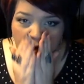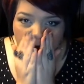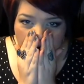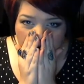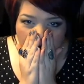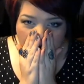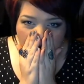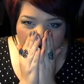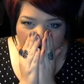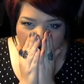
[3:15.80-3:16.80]

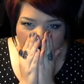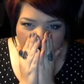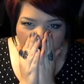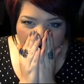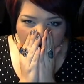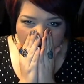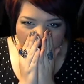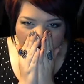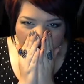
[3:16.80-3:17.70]
(silence)